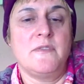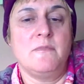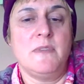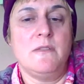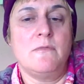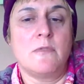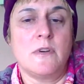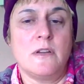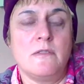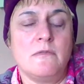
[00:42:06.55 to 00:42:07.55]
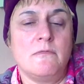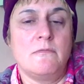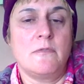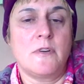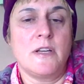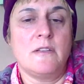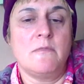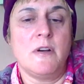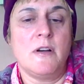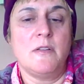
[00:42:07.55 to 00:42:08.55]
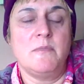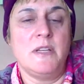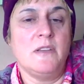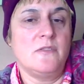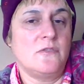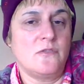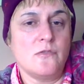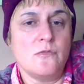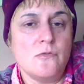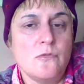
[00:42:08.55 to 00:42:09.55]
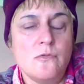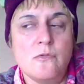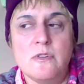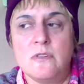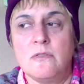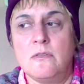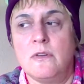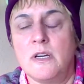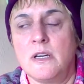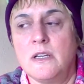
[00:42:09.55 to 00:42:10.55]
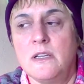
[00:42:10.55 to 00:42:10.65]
to be worried about being sued or